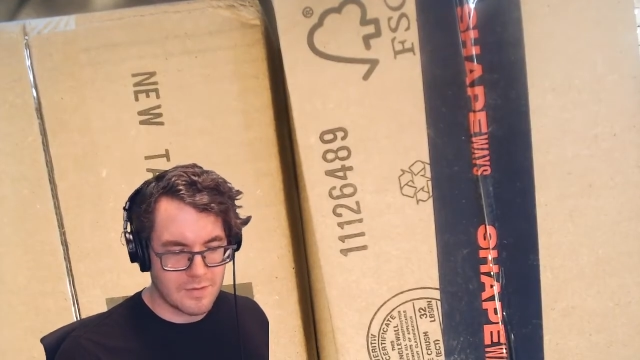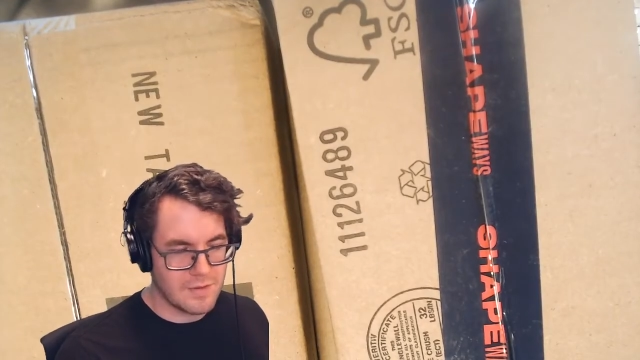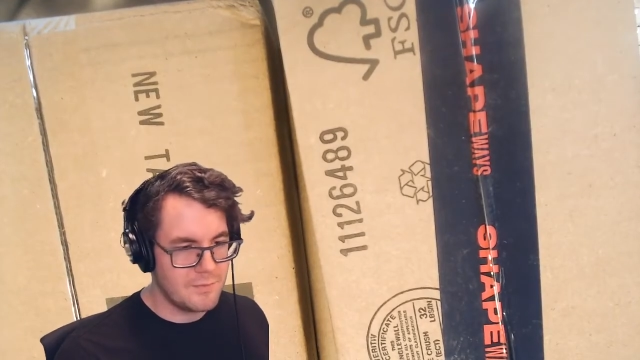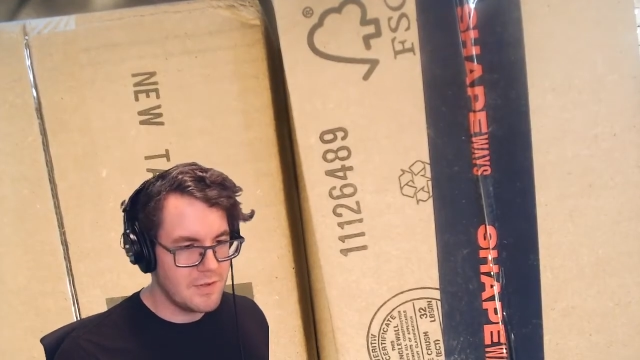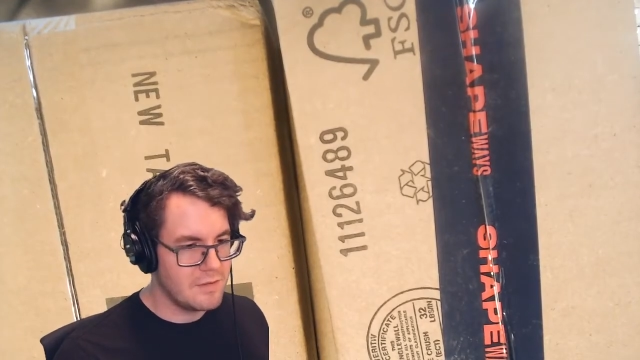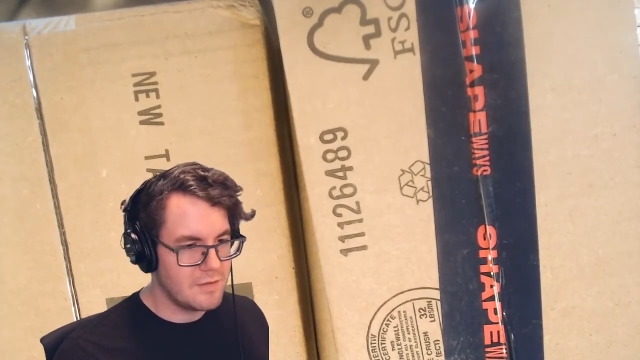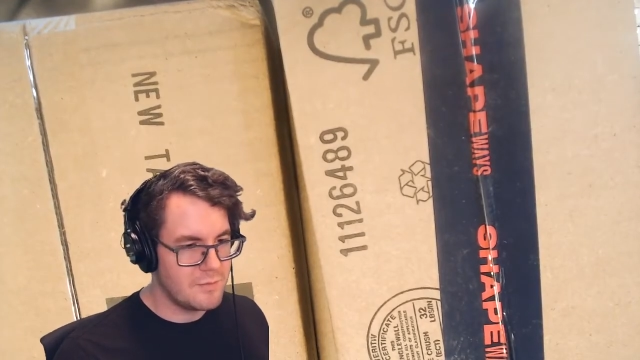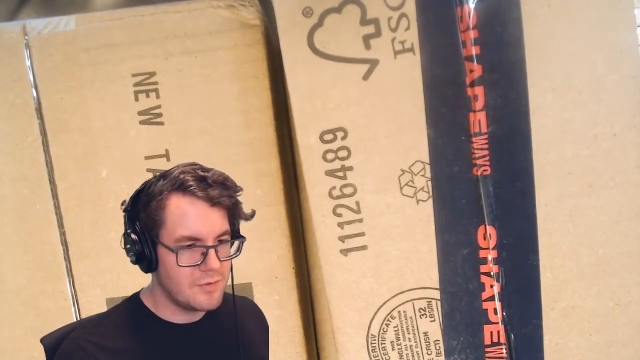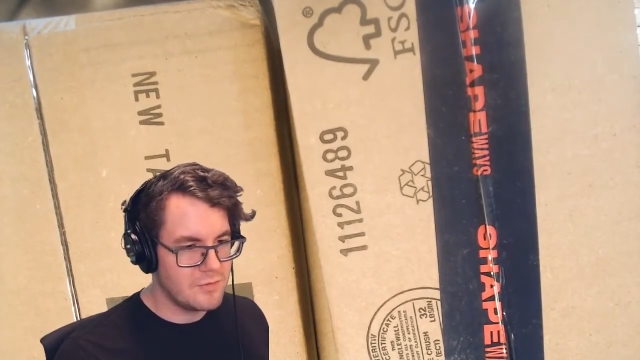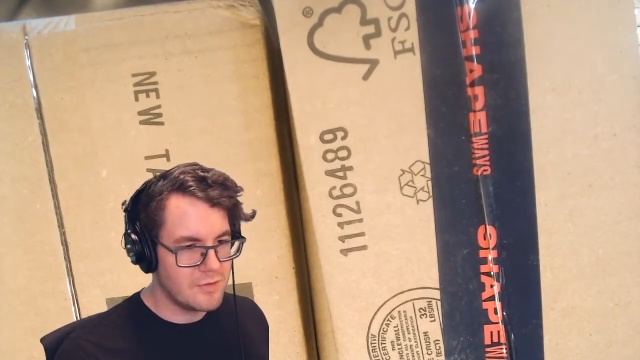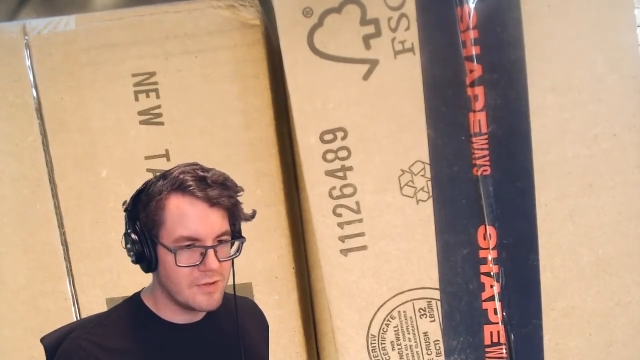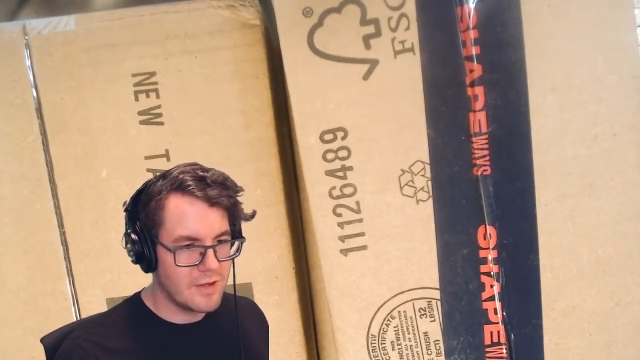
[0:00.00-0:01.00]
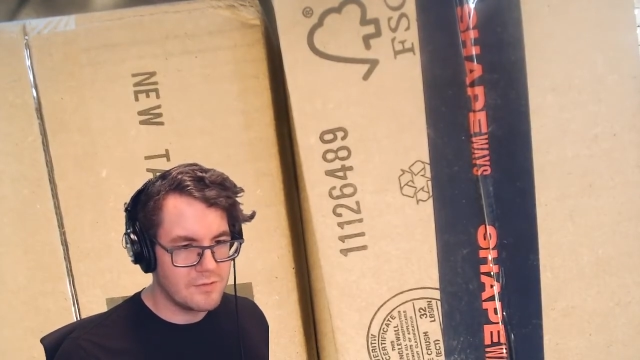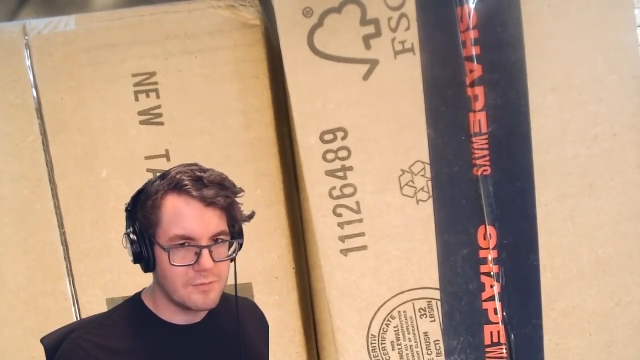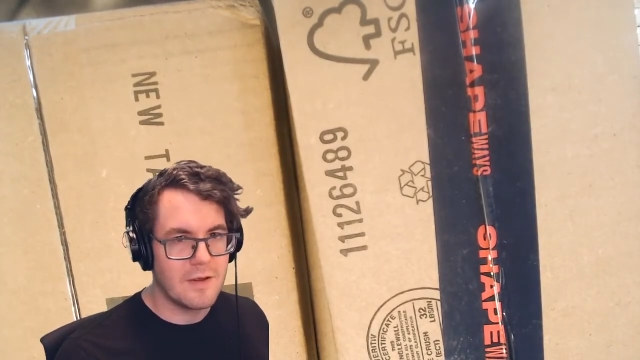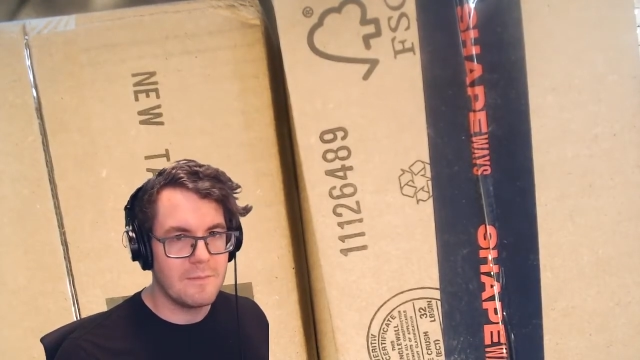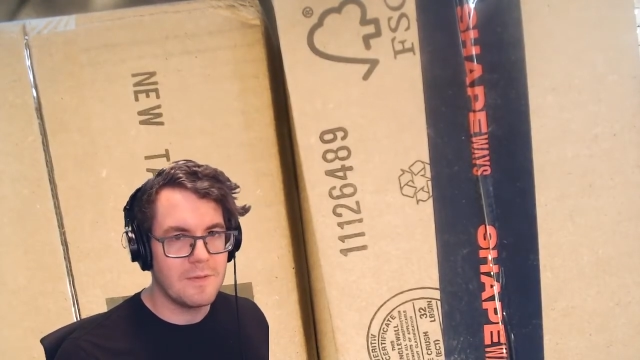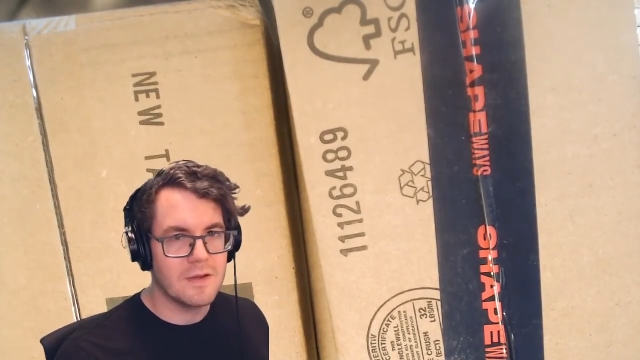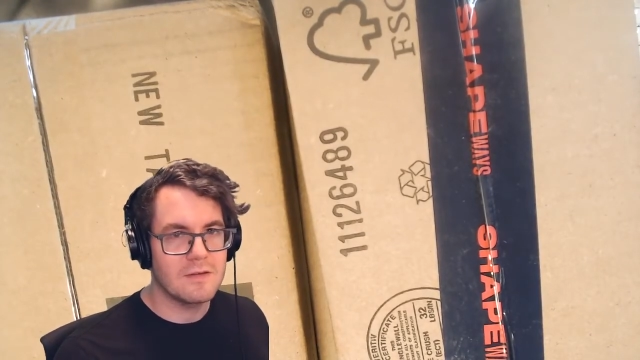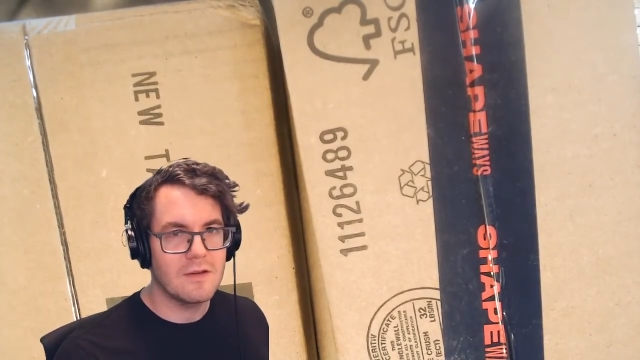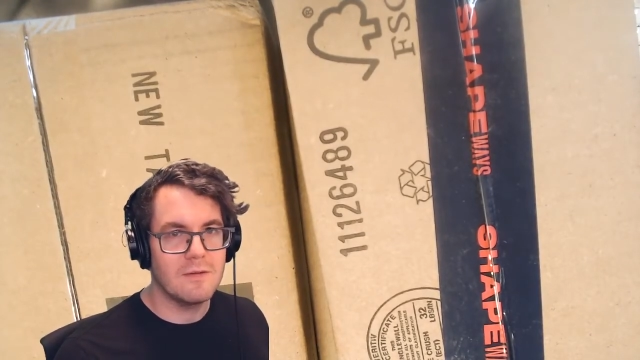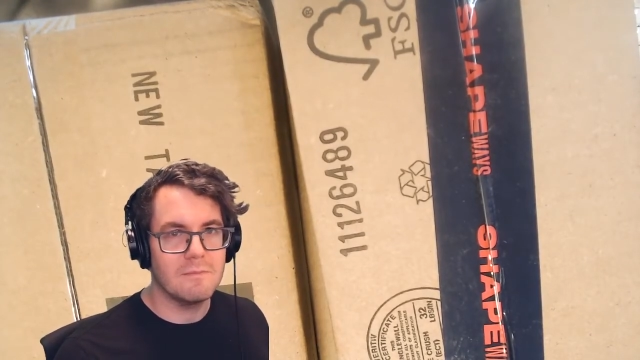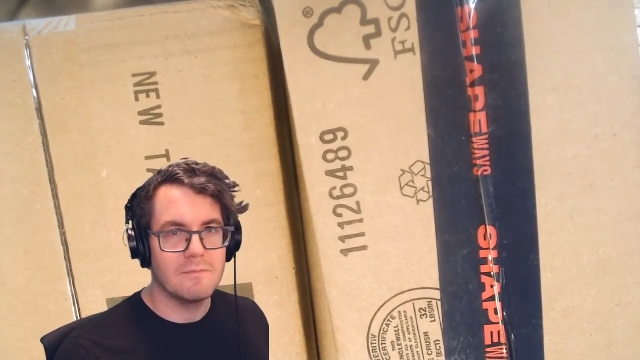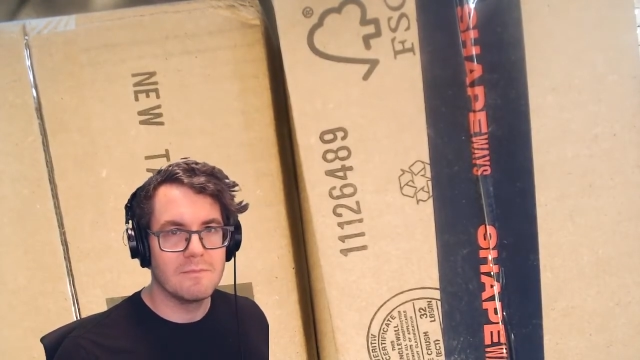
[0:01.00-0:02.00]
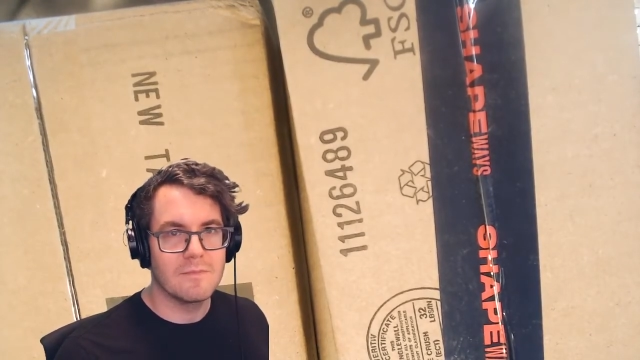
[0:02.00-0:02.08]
let me show you guys what I picked up.